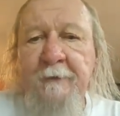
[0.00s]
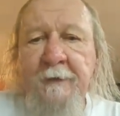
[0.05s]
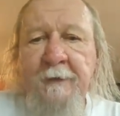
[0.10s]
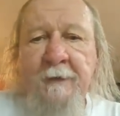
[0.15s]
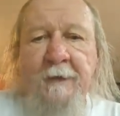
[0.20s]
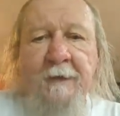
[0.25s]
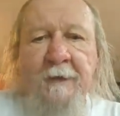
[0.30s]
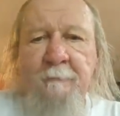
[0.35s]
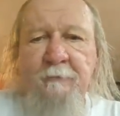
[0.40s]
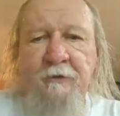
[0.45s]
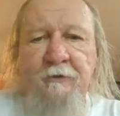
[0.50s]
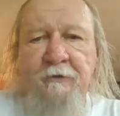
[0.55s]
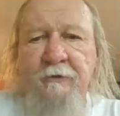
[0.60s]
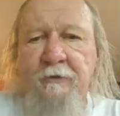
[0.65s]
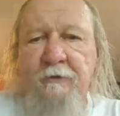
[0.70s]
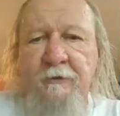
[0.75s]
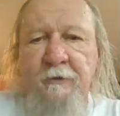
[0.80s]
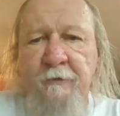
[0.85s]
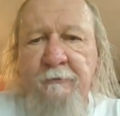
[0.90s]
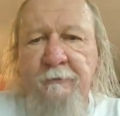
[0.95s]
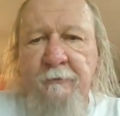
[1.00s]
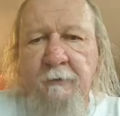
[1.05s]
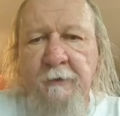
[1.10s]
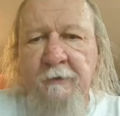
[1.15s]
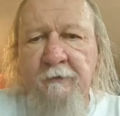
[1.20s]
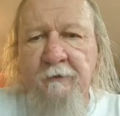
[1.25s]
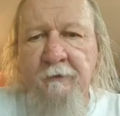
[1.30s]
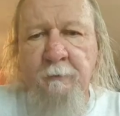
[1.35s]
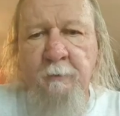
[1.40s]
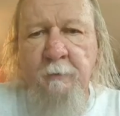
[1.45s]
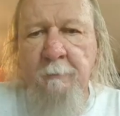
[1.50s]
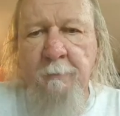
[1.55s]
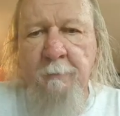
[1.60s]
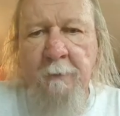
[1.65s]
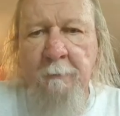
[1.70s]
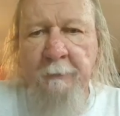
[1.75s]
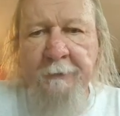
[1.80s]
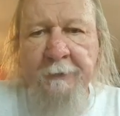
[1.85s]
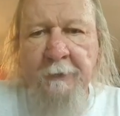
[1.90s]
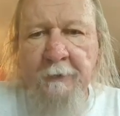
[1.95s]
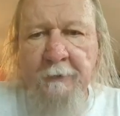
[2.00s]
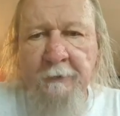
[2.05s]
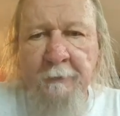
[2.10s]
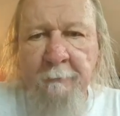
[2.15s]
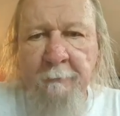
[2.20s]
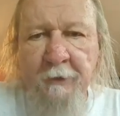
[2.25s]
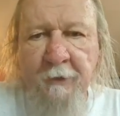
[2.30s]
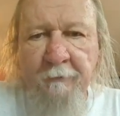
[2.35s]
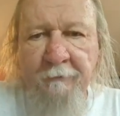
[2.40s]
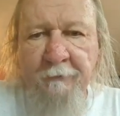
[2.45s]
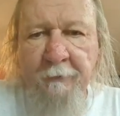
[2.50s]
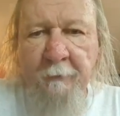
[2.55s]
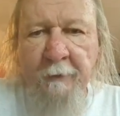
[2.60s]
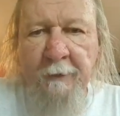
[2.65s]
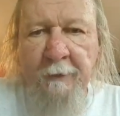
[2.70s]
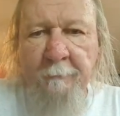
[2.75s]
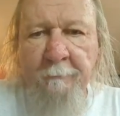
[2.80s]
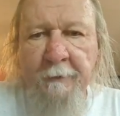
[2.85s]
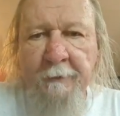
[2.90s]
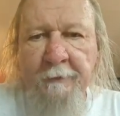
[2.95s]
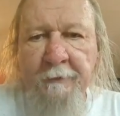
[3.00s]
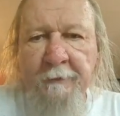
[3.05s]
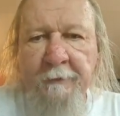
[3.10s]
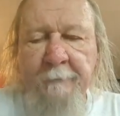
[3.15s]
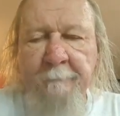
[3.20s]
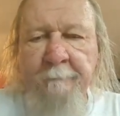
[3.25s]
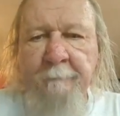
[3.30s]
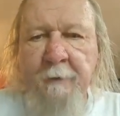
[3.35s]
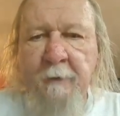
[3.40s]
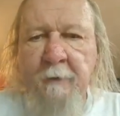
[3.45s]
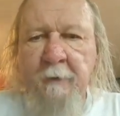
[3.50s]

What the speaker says: And I'm just using it for instance. We're probably not going to be off the ground by then.